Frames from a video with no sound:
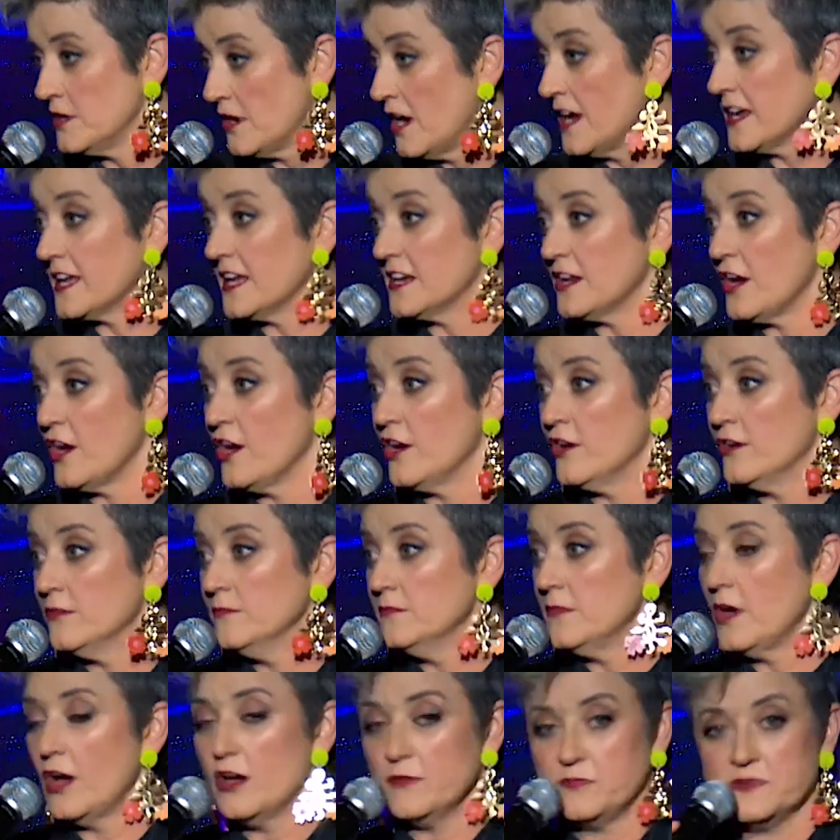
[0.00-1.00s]
I get
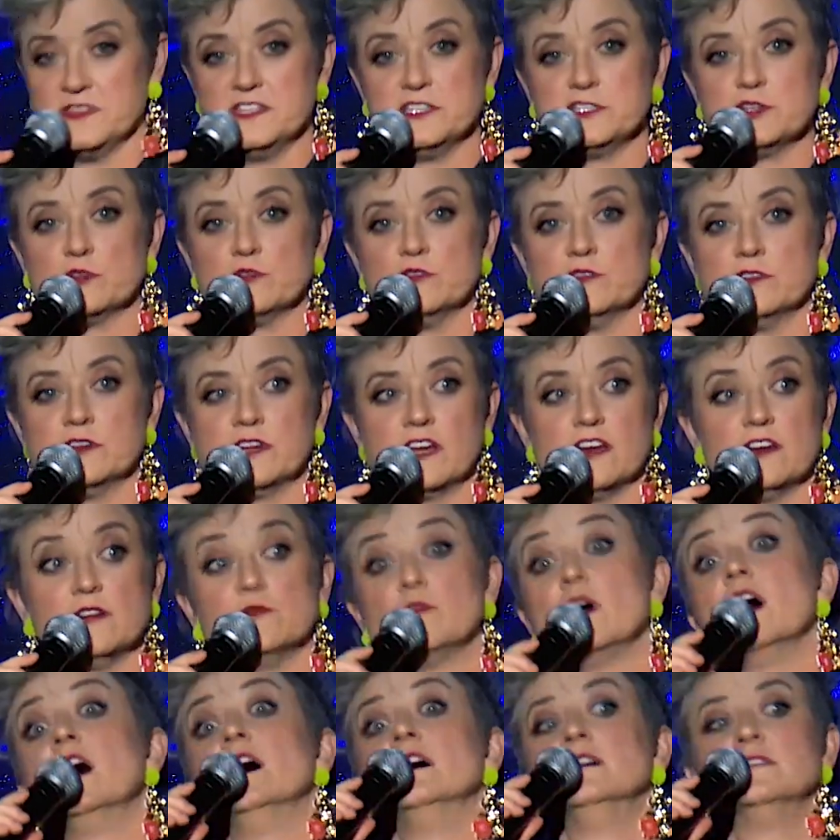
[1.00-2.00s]
home, open the door and go,
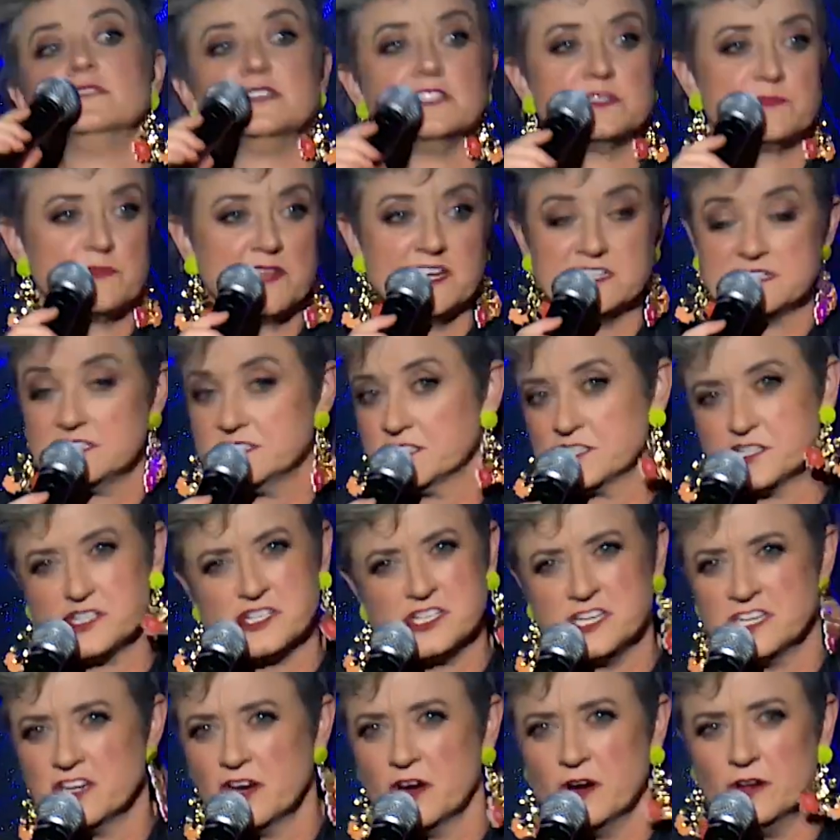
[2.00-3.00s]
well, this place is a
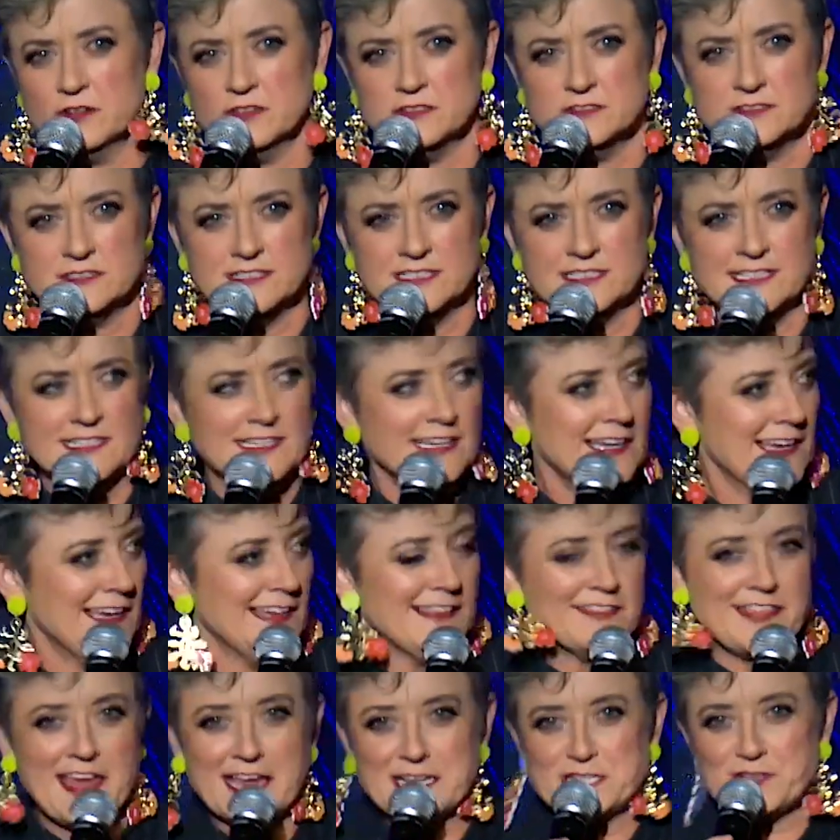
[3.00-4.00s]
shithole.
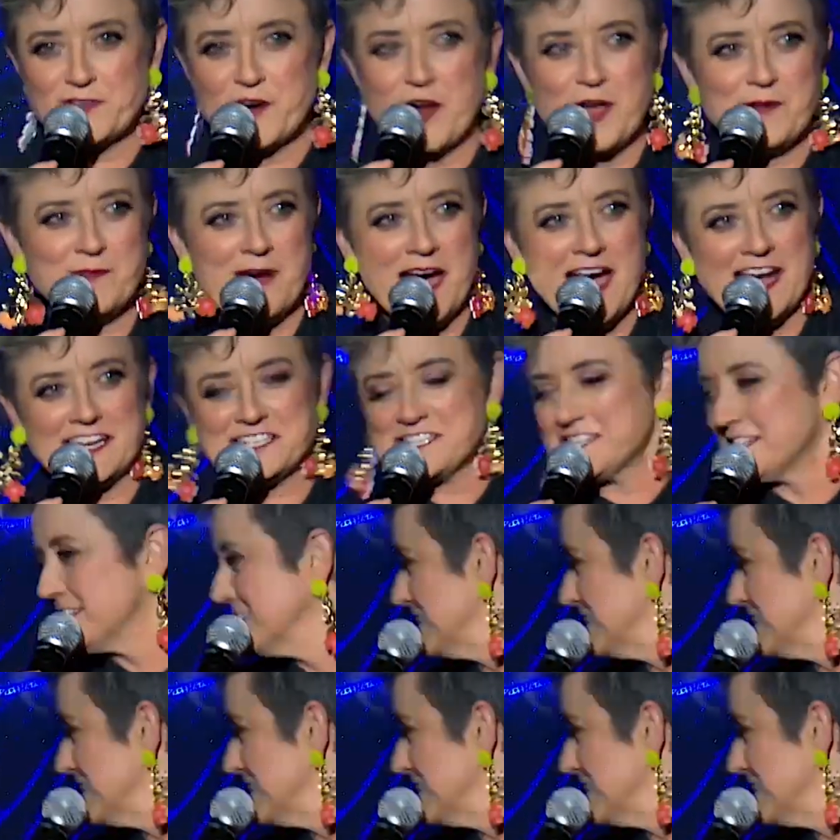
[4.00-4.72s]
Thanks very much.